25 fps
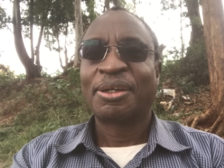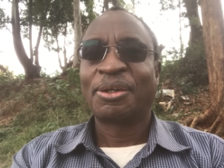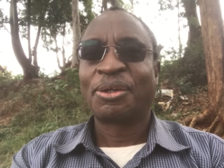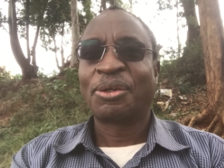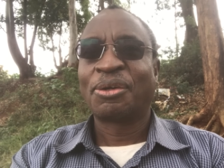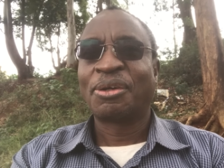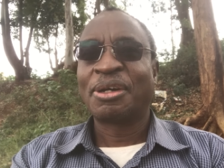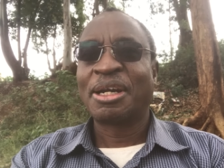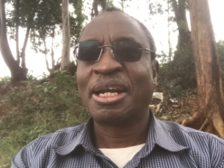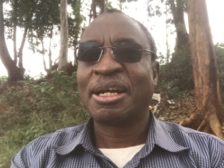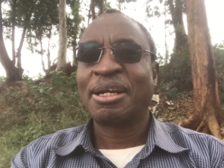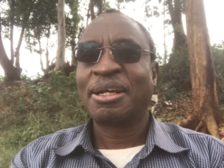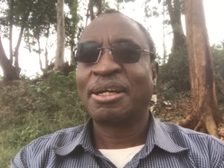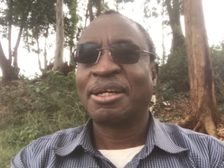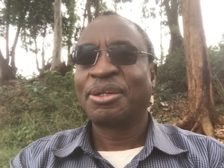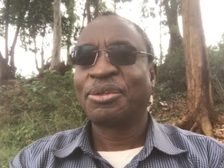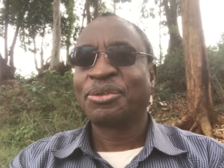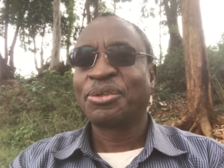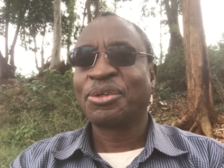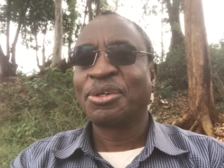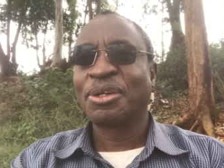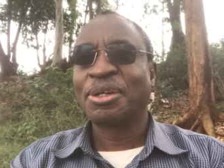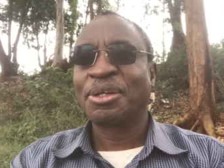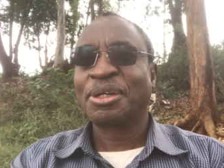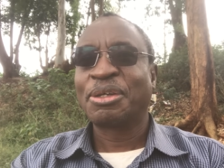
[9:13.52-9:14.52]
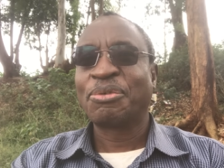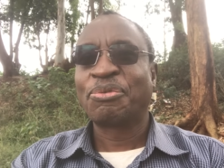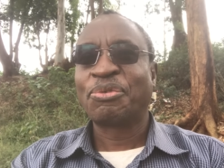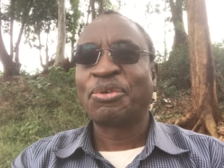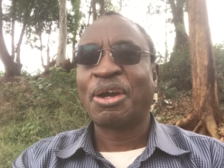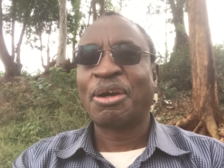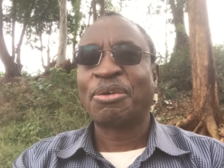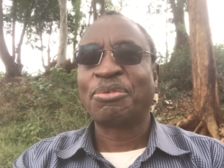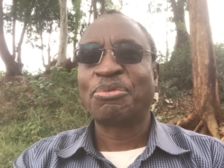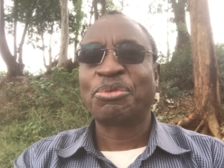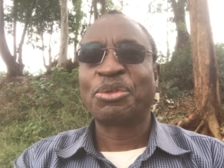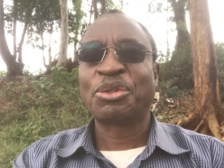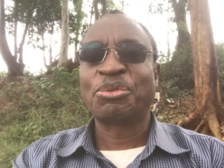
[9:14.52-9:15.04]
don't don't if you
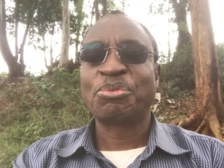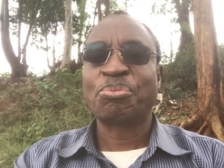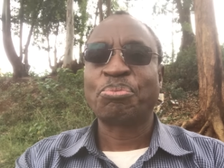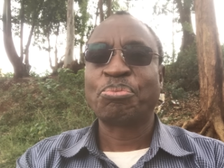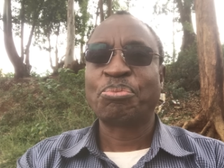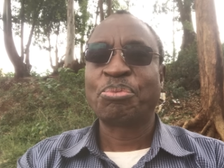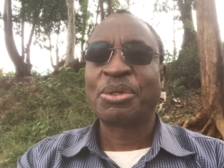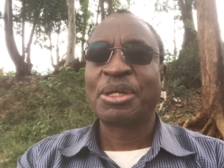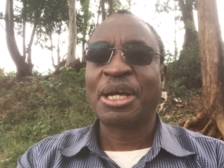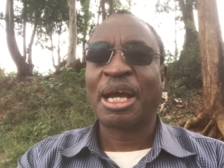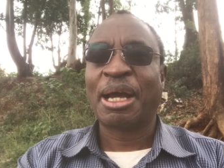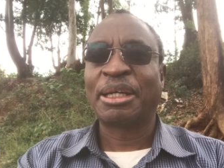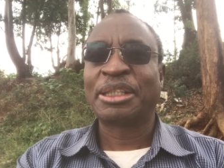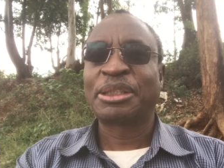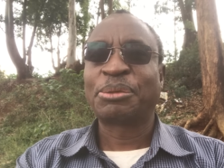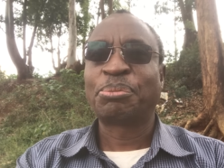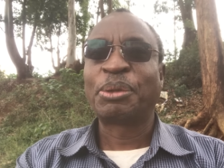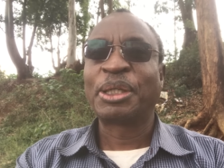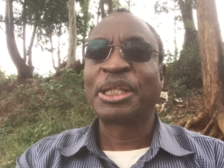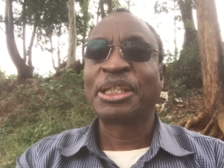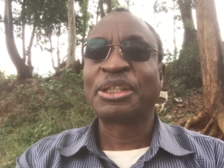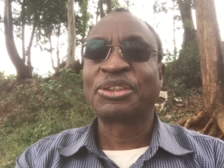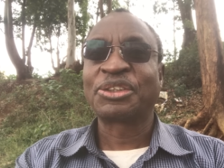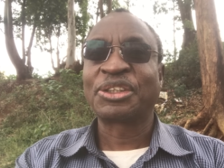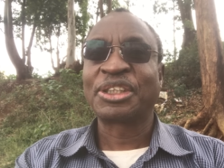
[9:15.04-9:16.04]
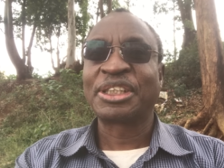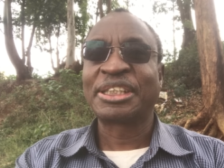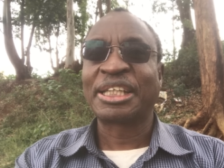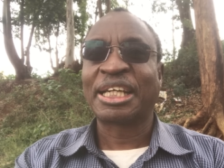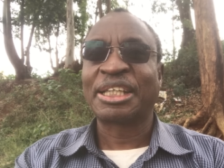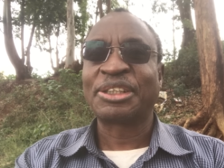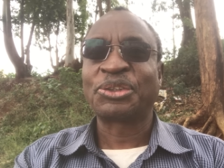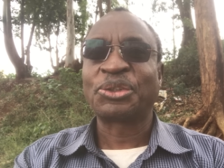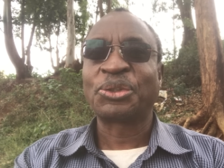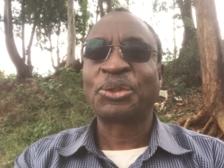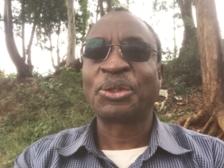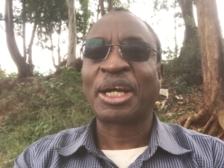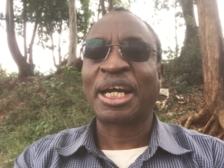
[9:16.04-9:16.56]
have as big trees
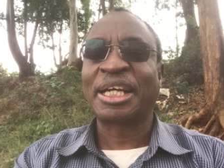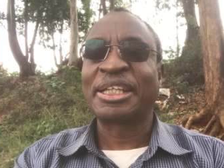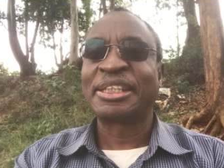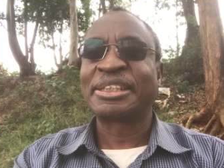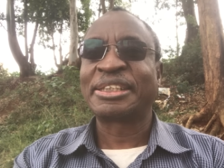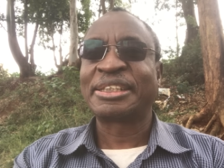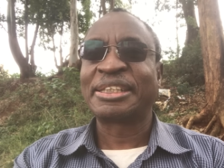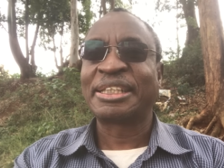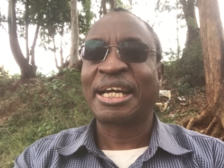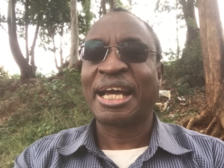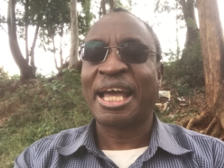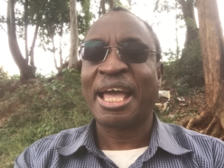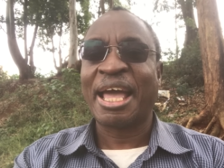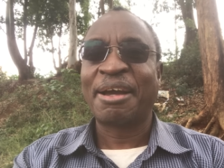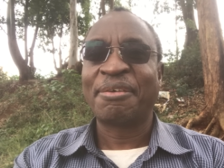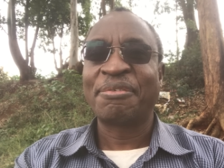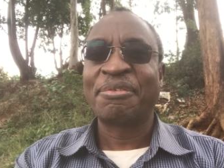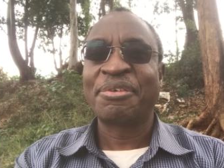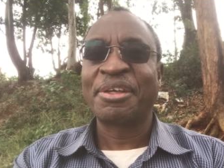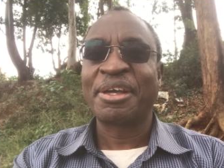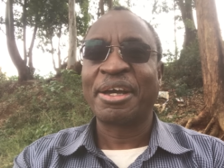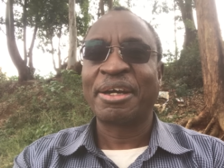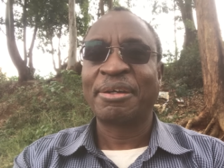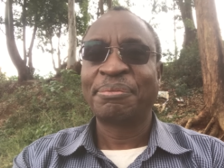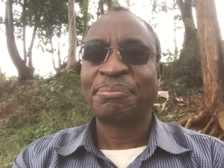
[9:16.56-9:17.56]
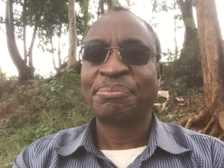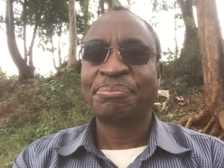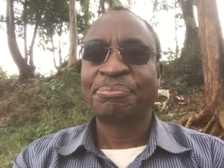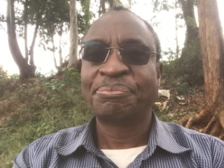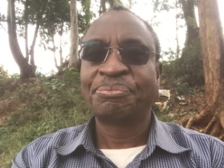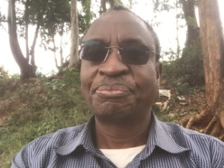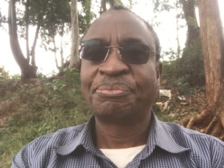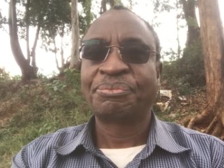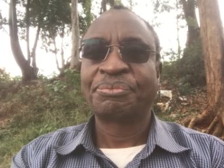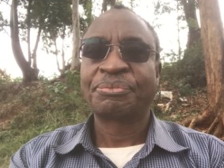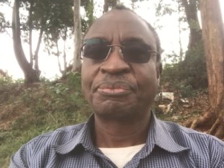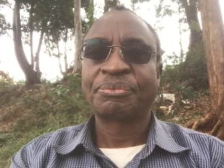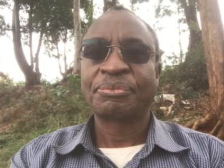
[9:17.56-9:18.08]
as you can see I have here,
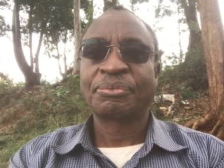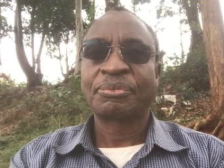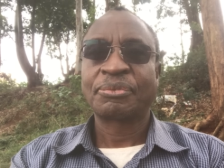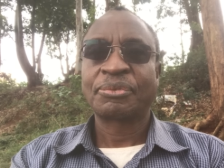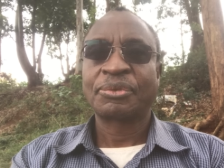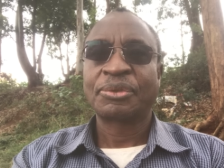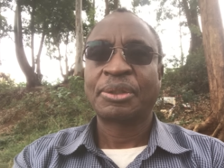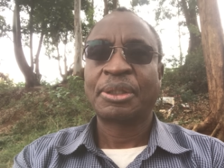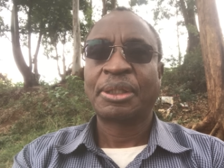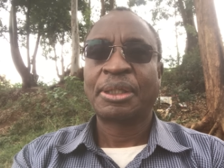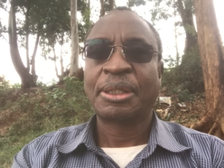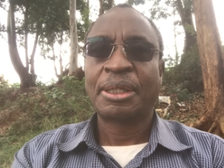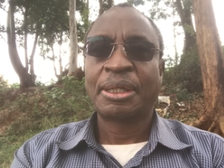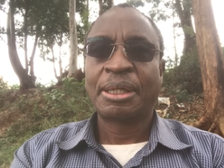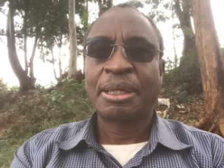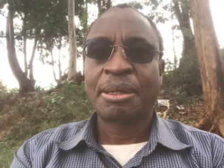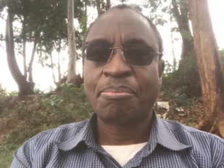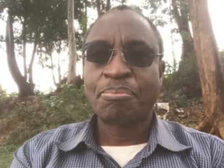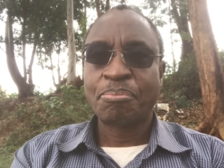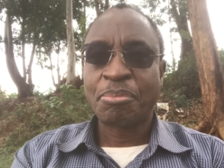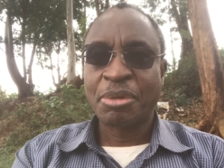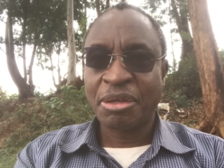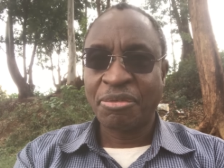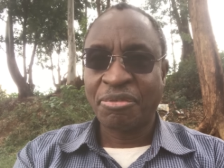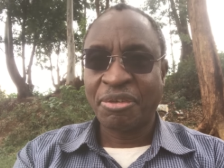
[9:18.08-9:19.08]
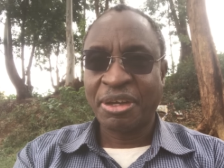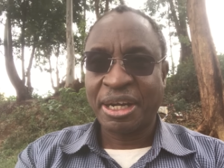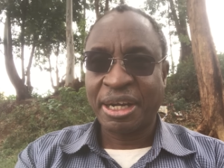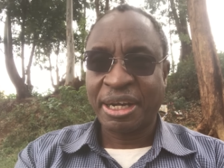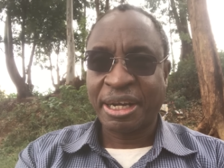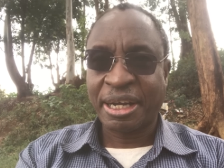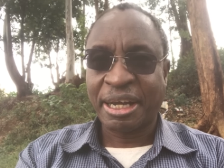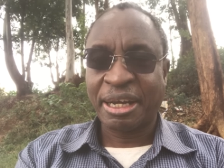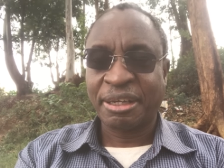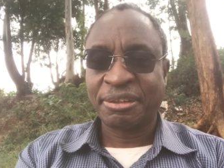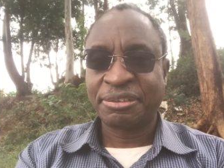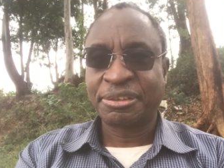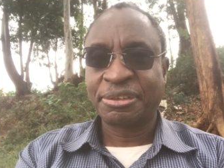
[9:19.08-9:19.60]
be very
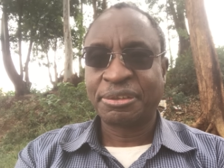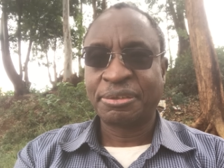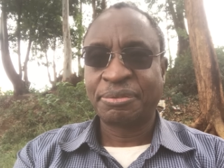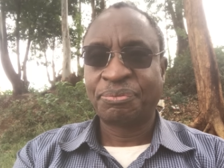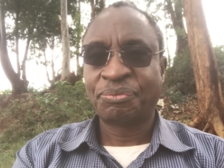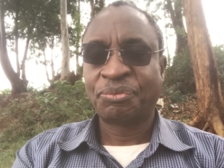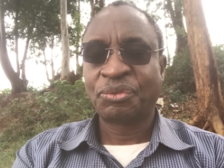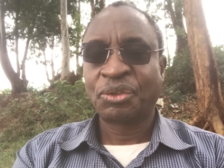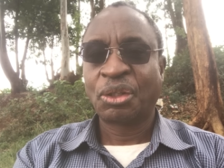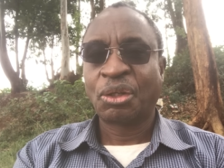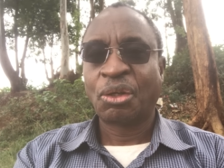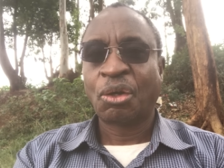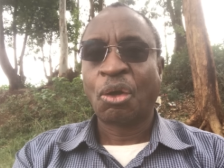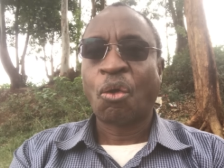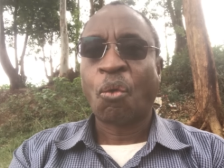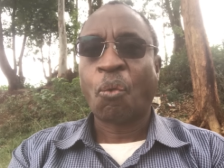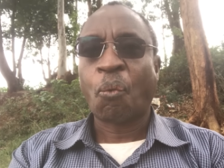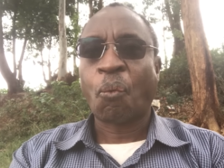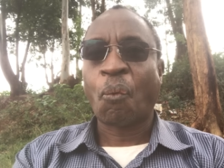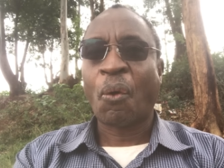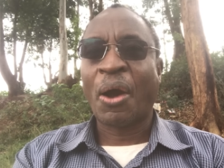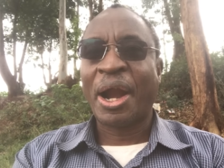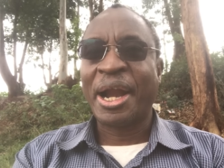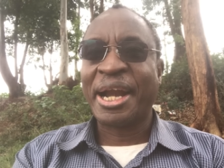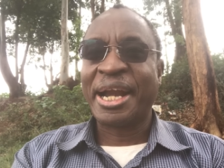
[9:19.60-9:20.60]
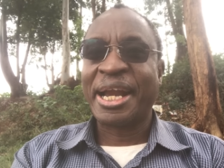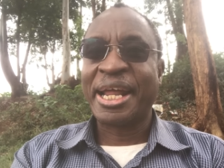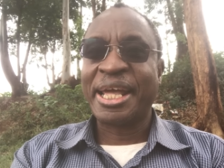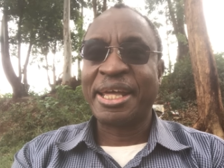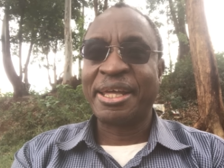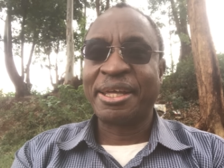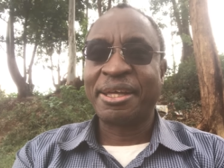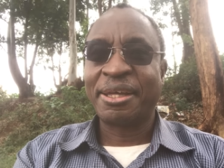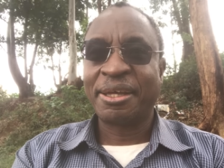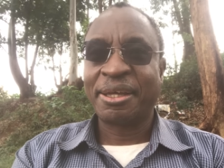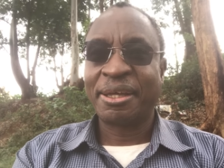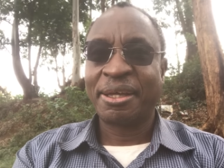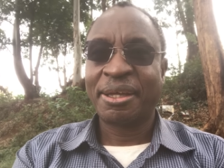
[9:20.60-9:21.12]
careful. One
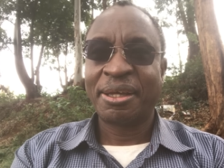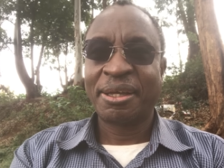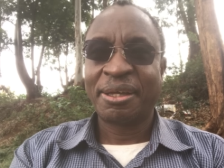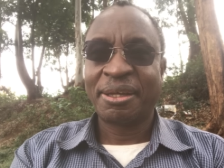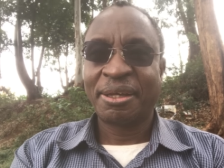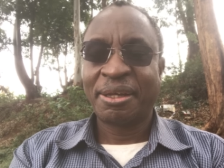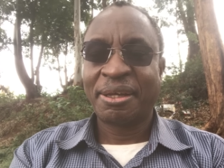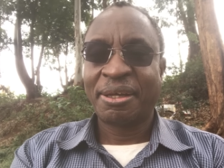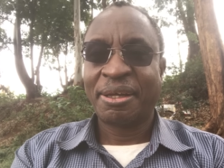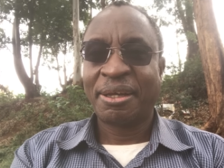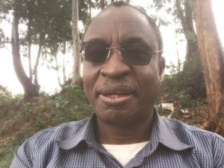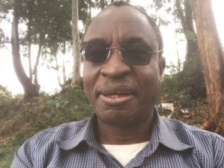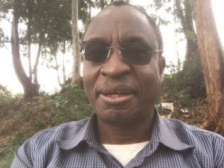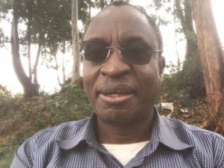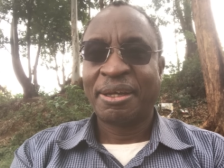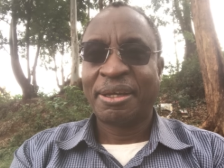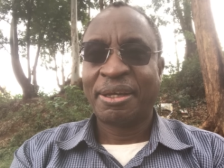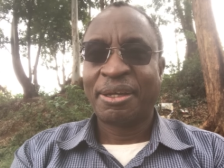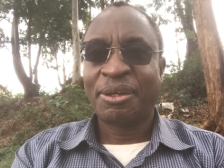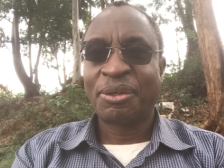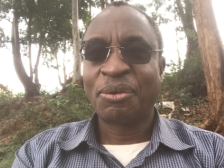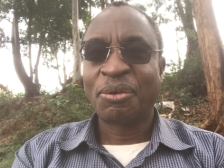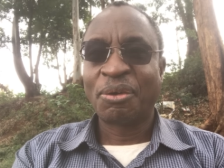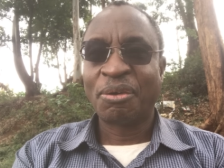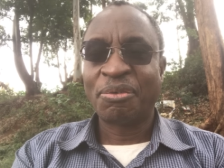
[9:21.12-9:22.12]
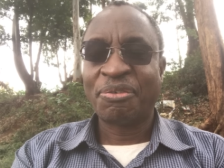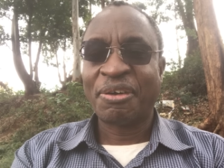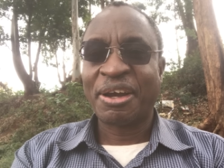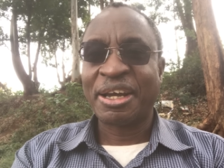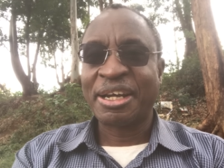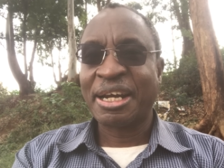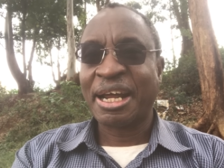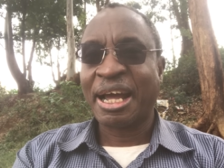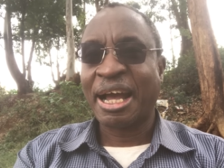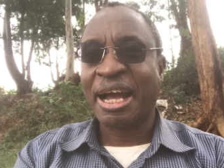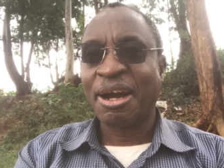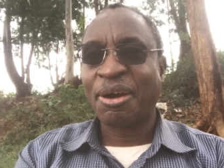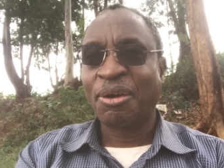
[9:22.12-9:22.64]
day you'll
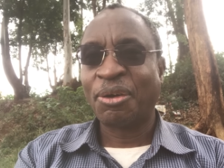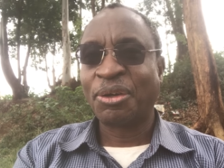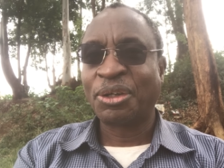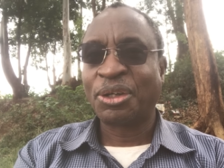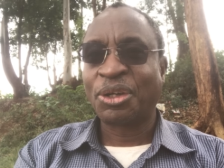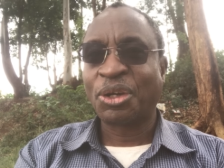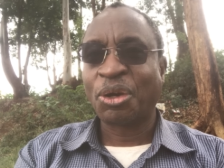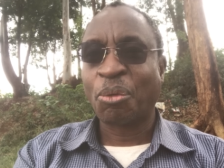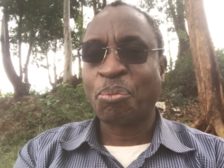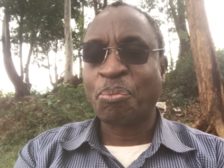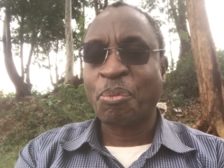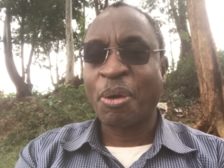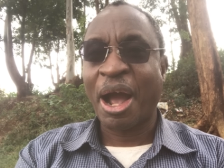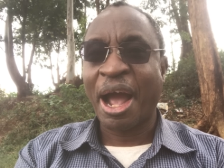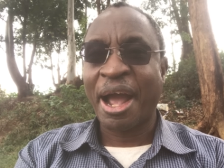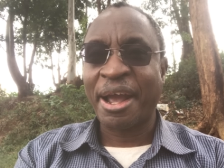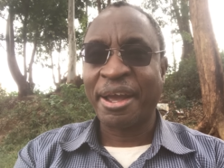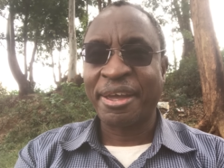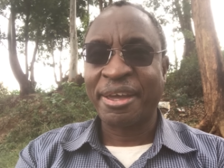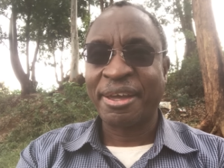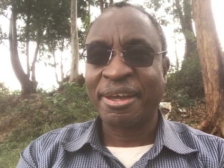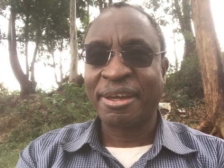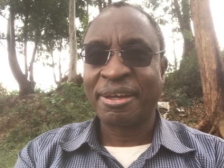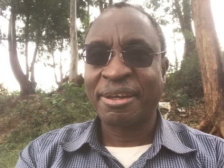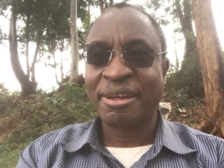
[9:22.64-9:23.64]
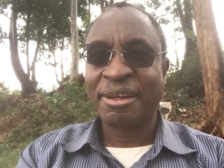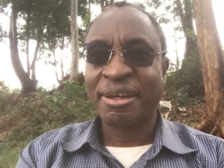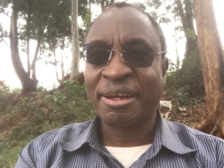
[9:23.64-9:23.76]
find her on top hanging.